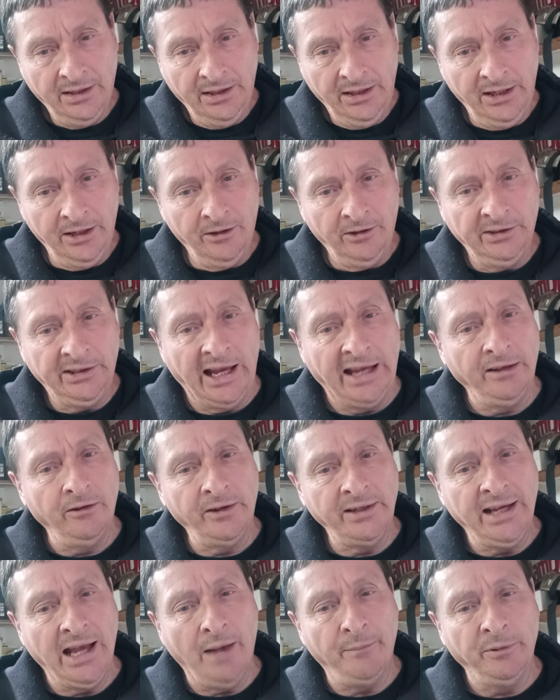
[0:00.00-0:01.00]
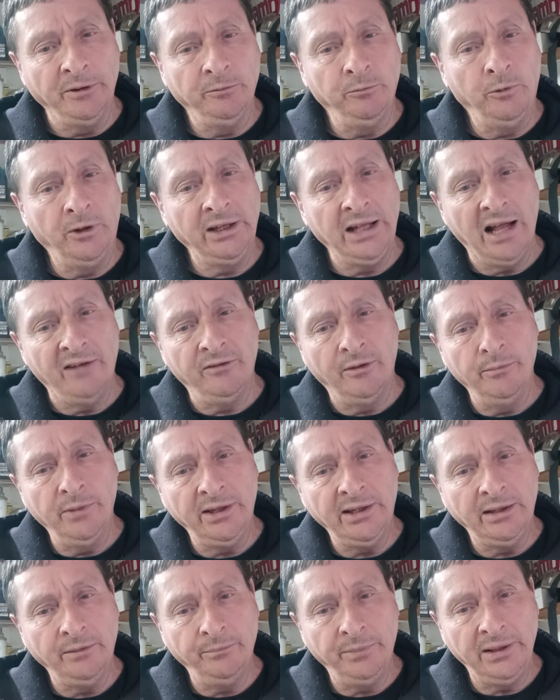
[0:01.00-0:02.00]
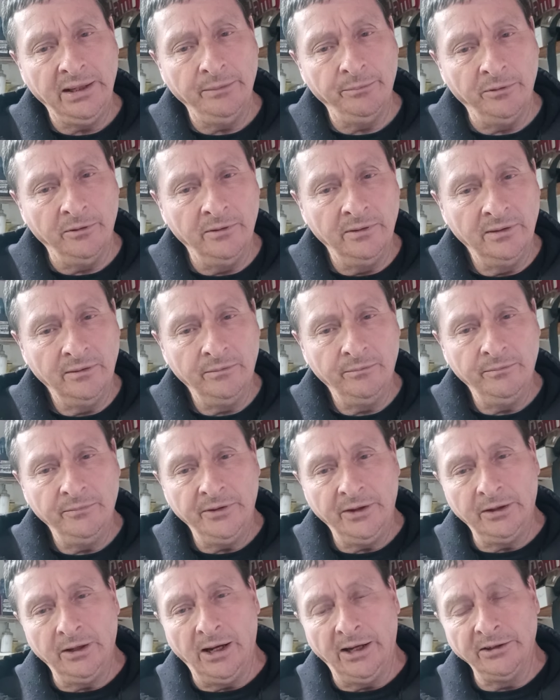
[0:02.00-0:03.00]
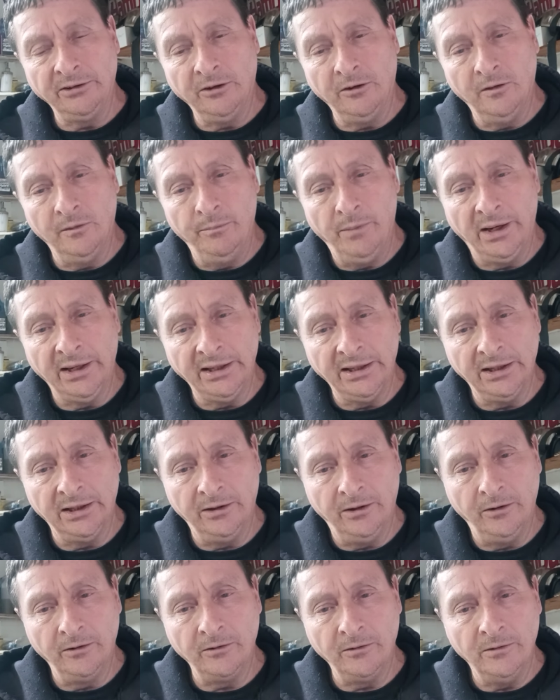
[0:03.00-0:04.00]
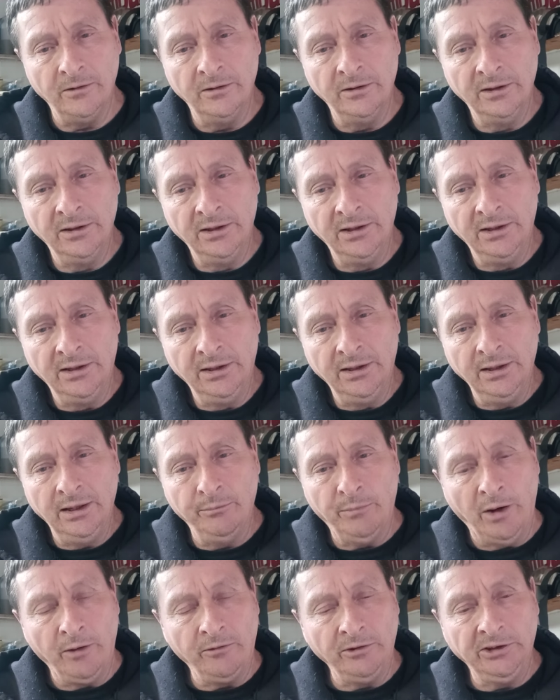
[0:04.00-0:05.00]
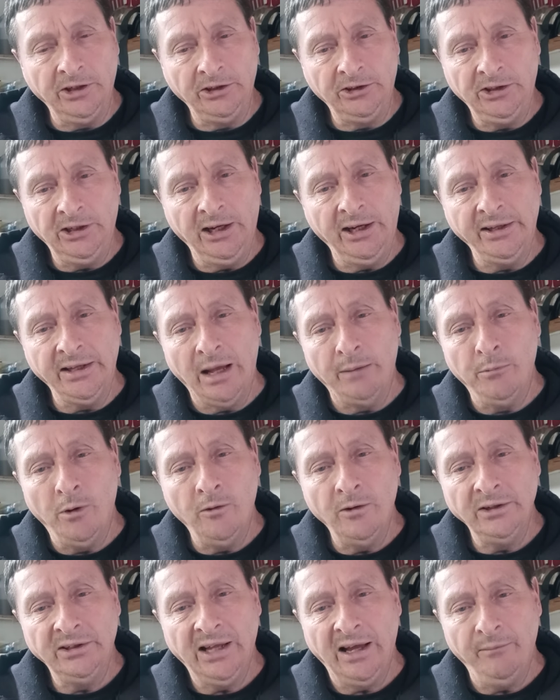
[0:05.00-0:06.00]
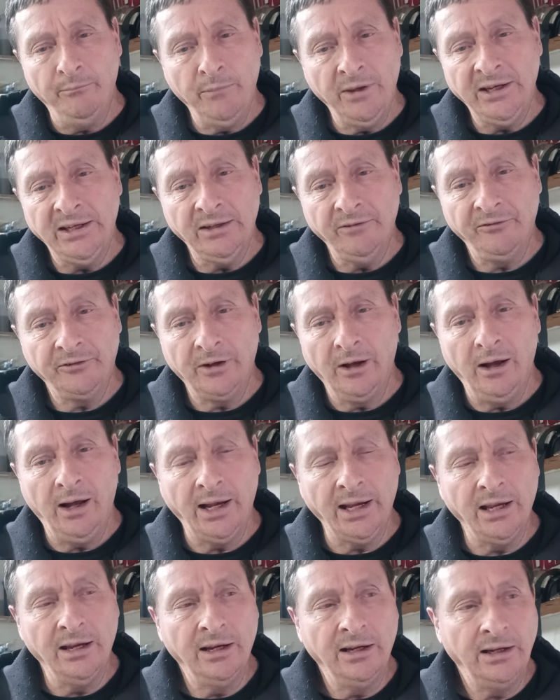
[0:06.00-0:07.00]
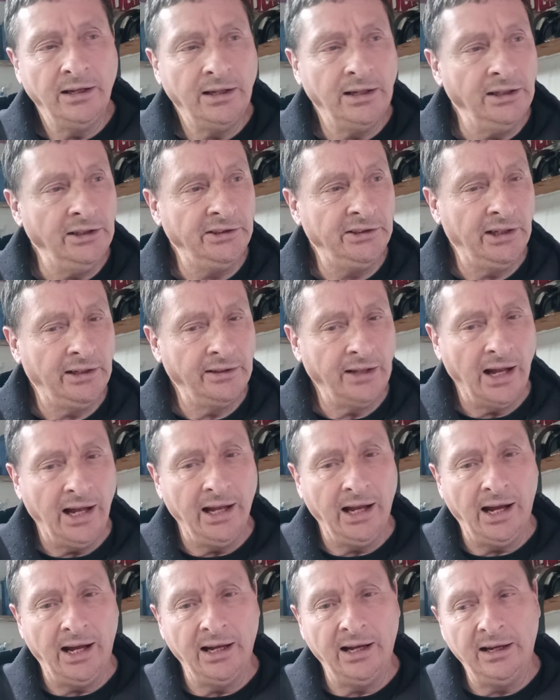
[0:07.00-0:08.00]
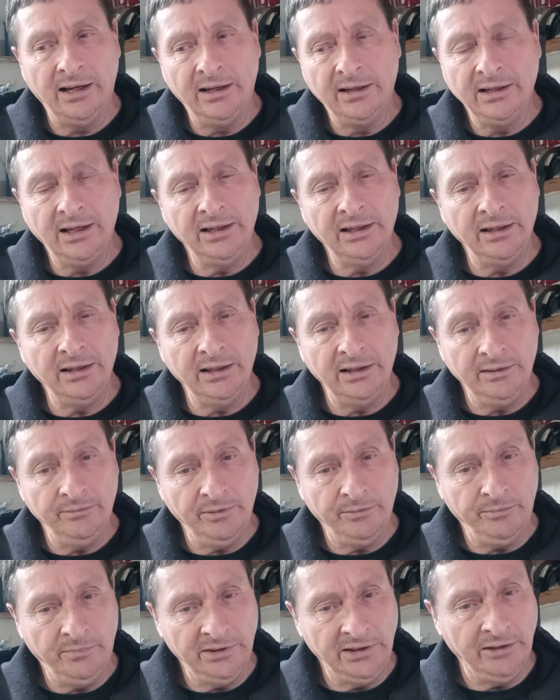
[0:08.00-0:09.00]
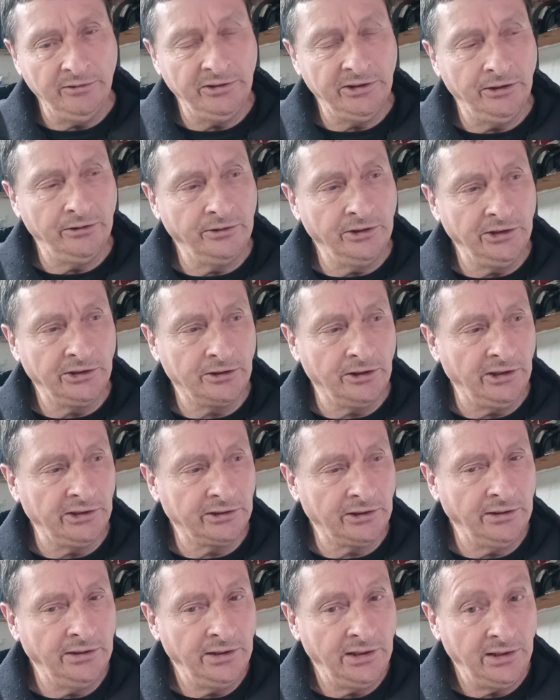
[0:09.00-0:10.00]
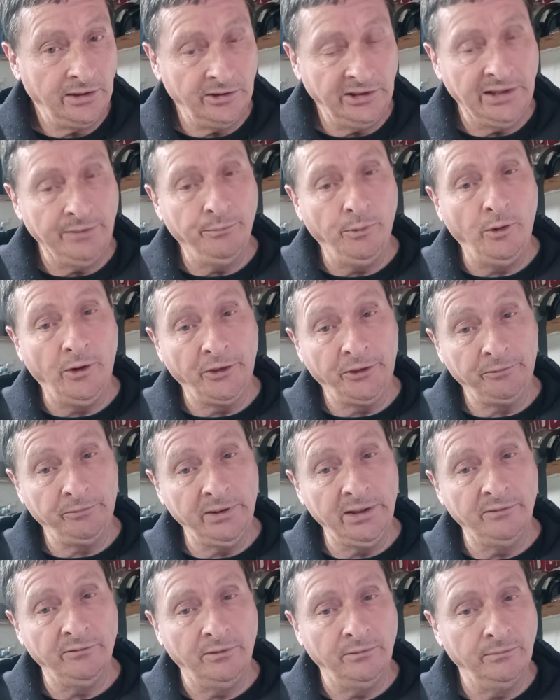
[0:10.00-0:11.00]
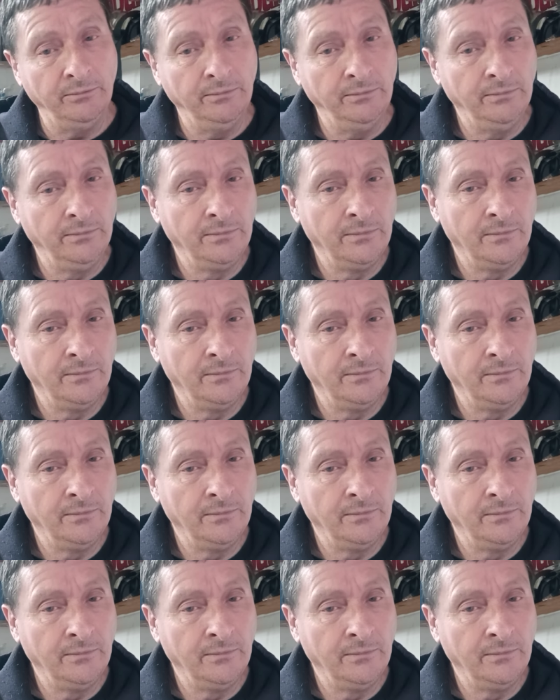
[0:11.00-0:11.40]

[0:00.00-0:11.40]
He goes, that only happens 1 out of 1,000,000 people. The guy told my uncle. My uncle says, yeah, and I'm always that millionth guy. He said, and he was so disgusted because he bought 3 of them.